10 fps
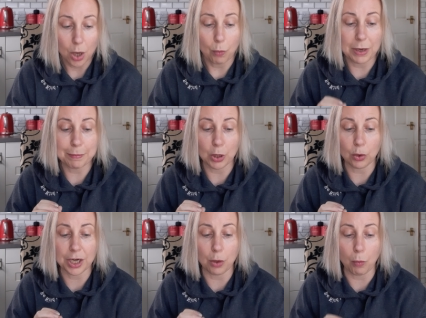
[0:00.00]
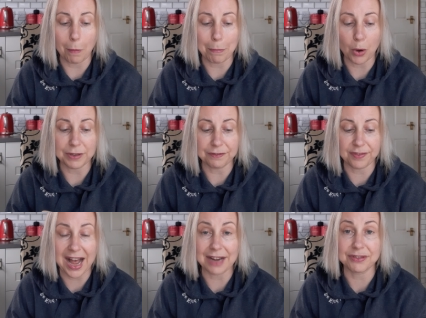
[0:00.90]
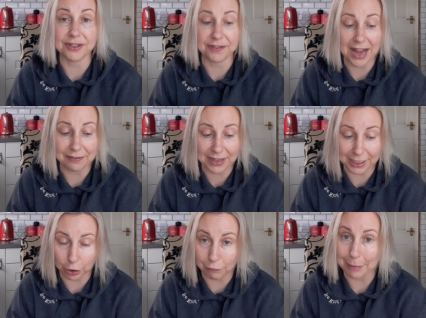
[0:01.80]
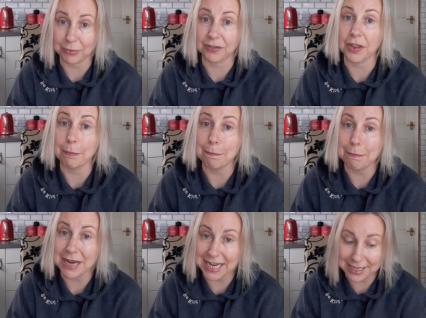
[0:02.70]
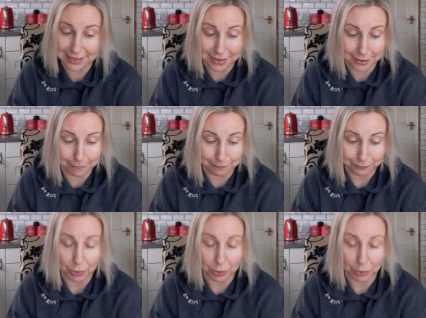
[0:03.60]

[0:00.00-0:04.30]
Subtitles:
we'd be looking at 1.5 to 5 kilograms for the medium,